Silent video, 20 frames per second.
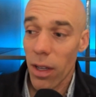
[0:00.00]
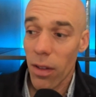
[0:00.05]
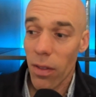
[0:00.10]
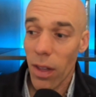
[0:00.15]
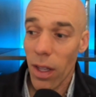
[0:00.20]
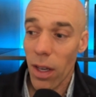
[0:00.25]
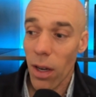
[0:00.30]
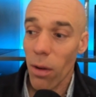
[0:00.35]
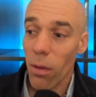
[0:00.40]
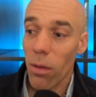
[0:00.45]

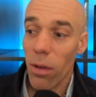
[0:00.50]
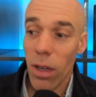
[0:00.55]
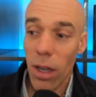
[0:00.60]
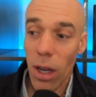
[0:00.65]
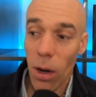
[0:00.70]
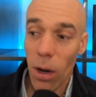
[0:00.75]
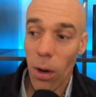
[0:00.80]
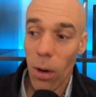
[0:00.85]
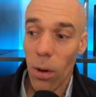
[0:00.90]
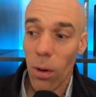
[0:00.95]
they don't
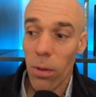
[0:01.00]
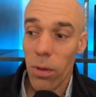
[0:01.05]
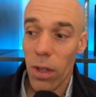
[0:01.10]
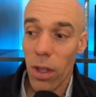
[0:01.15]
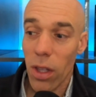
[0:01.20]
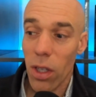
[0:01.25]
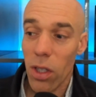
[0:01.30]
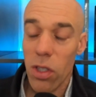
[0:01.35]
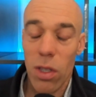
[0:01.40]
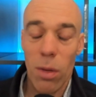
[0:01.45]
know that
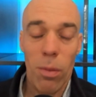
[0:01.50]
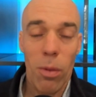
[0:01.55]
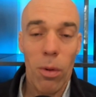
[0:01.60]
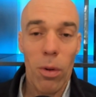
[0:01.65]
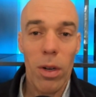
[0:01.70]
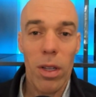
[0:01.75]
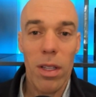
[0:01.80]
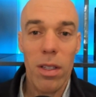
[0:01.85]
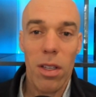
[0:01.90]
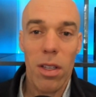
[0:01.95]
they're
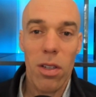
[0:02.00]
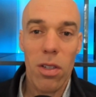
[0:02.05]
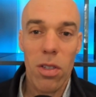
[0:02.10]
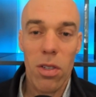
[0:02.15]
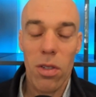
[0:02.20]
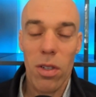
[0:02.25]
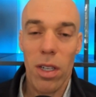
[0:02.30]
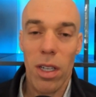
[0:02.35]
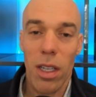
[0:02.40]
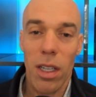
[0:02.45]
supporting this
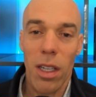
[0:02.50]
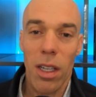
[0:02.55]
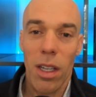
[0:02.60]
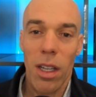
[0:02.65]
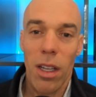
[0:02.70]
industry,